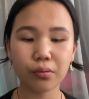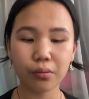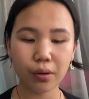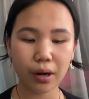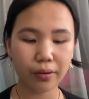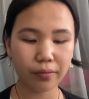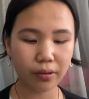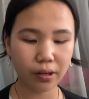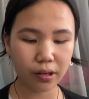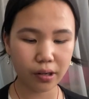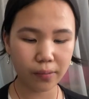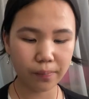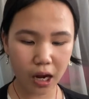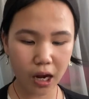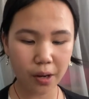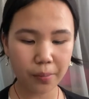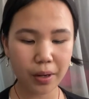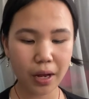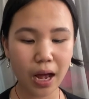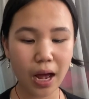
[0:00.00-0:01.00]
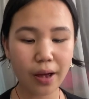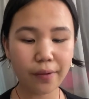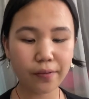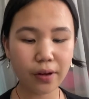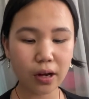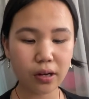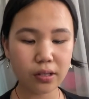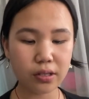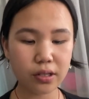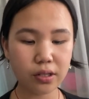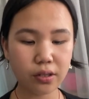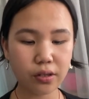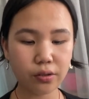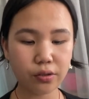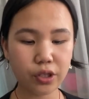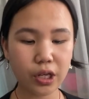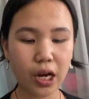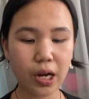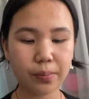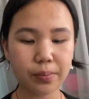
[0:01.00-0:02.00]
whoever um, i have
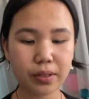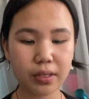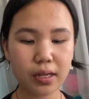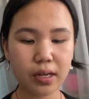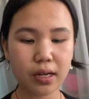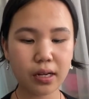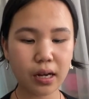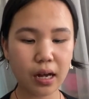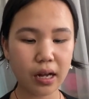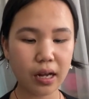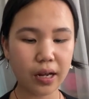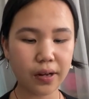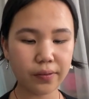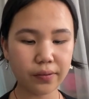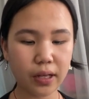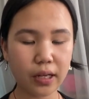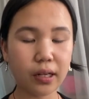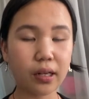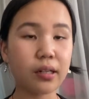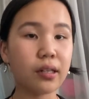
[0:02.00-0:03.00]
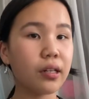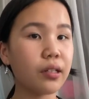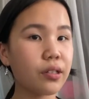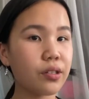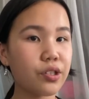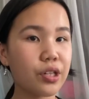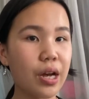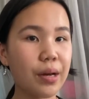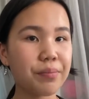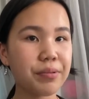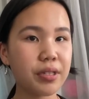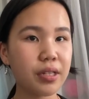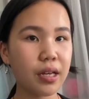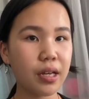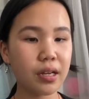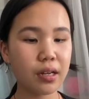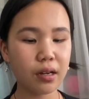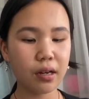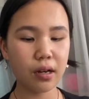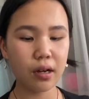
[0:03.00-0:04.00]
also chapstick i have like another
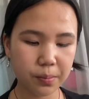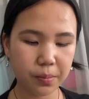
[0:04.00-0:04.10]
chapstick